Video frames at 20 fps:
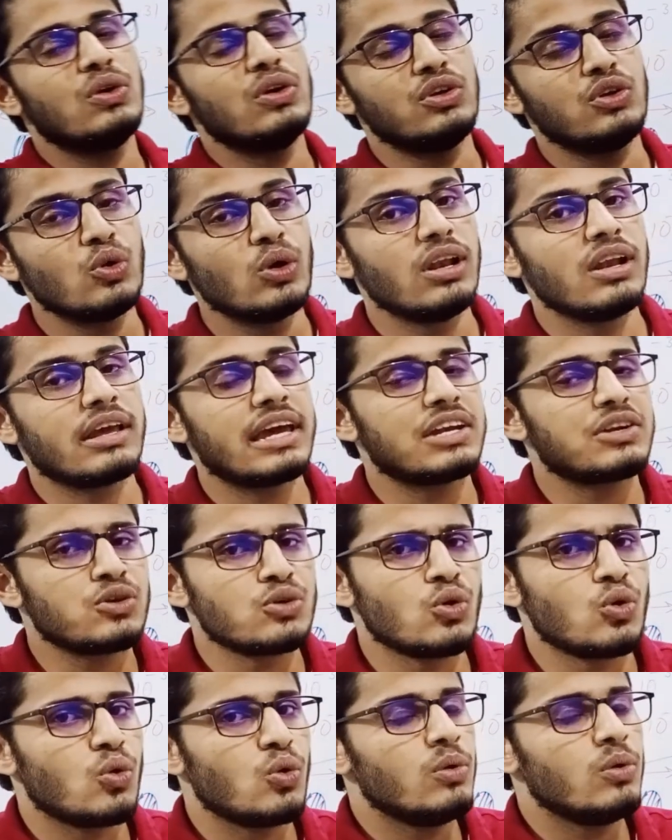in other
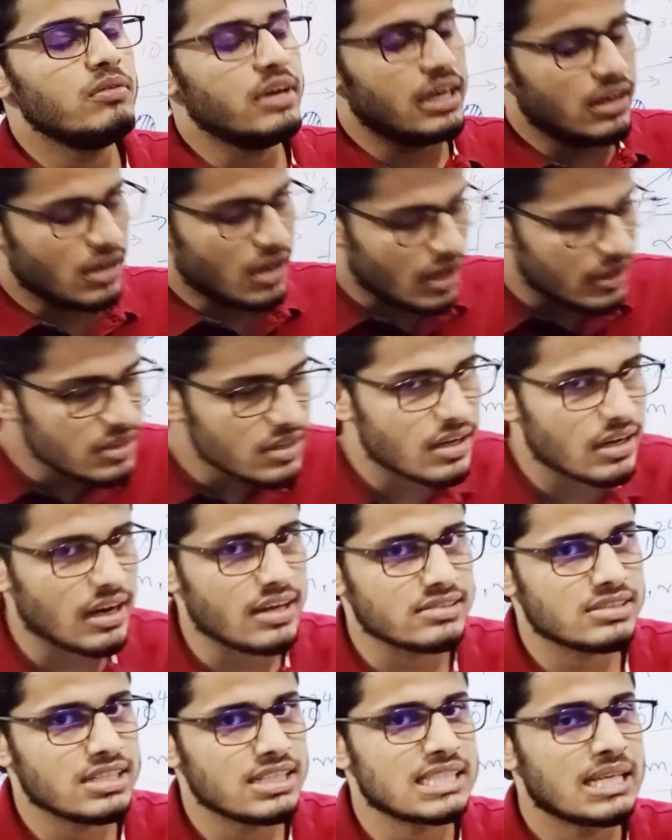classes. But
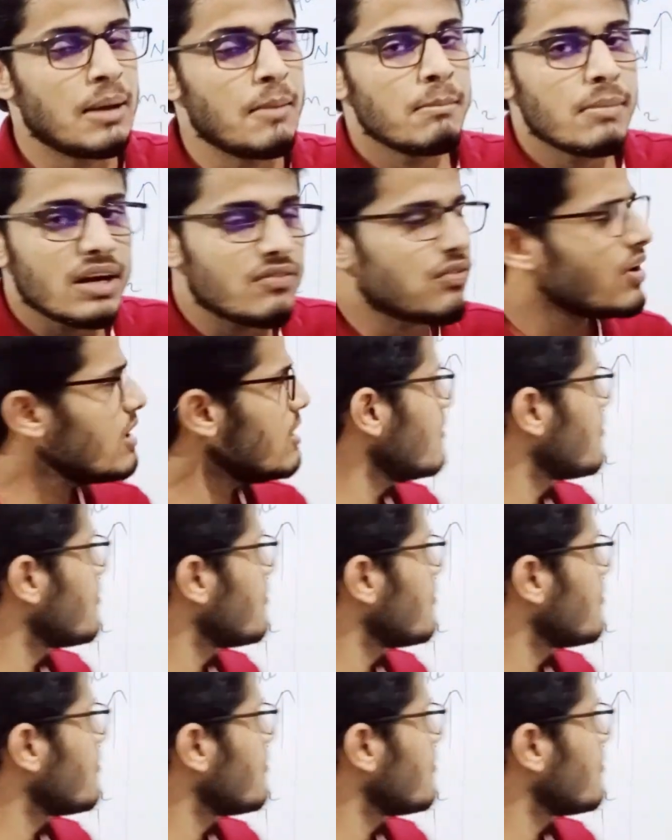for now on,